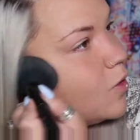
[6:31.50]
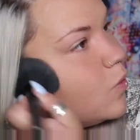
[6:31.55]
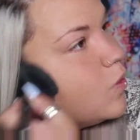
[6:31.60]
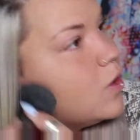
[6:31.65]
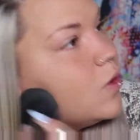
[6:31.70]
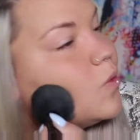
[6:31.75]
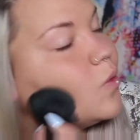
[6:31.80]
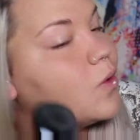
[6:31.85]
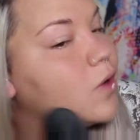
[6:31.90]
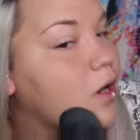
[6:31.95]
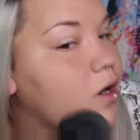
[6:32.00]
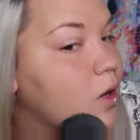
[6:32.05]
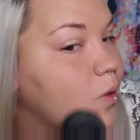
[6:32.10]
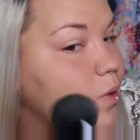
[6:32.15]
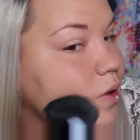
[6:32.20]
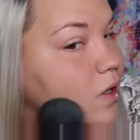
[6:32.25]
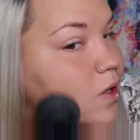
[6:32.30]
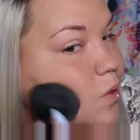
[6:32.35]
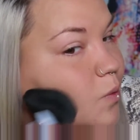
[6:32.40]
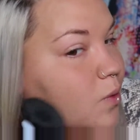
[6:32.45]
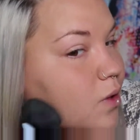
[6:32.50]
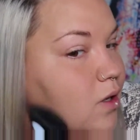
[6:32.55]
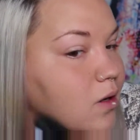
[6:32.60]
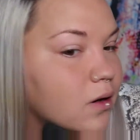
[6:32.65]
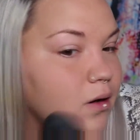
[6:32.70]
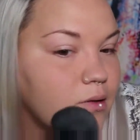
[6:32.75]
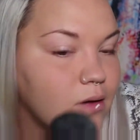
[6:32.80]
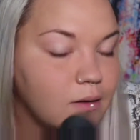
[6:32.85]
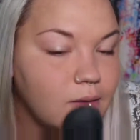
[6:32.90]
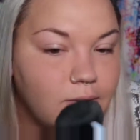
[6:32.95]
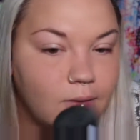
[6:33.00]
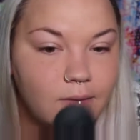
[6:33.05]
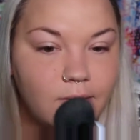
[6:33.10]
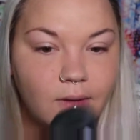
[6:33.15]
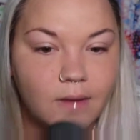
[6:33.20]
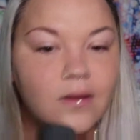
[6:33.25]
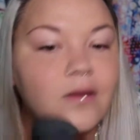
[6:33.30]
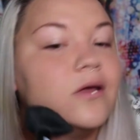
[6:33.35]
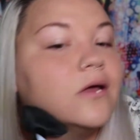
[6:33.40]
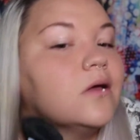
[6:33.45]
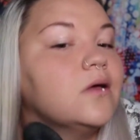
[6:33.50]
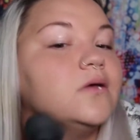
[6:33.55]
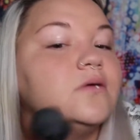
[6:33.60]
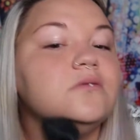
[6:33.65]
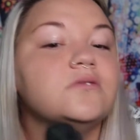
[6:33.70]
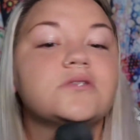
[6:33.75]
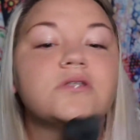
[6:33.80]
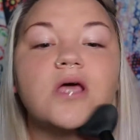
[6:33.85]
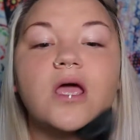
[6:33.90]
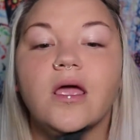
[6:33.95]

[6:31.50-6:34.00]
won't go anywhere. So